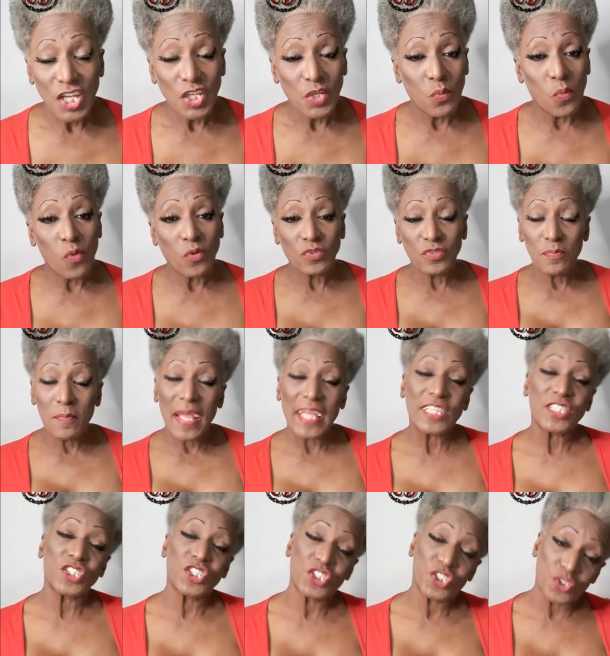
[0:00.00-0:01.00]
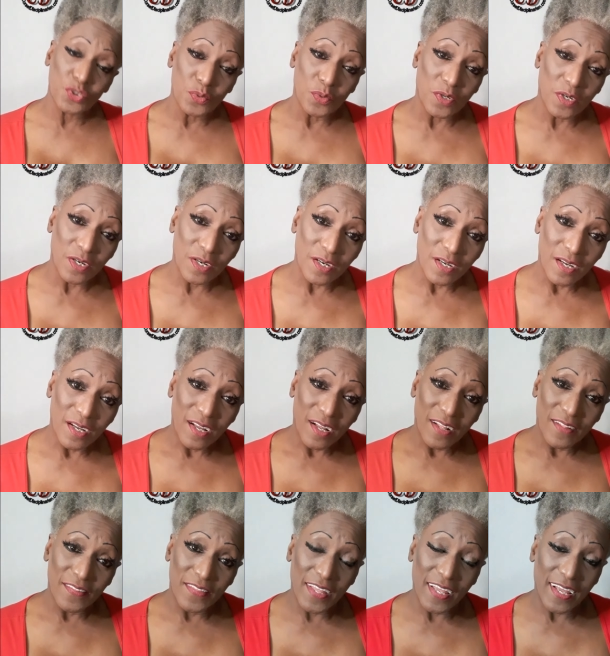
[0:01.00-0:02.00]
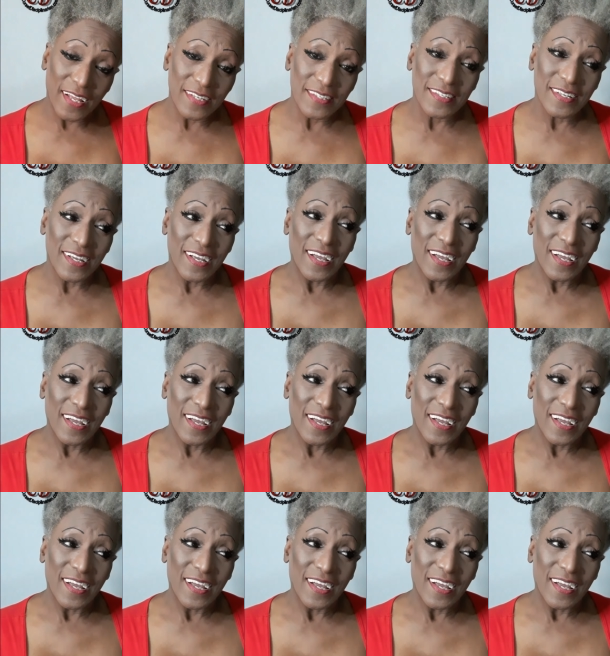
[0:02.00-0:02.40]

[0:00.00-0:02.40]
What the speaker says: You want to make sure that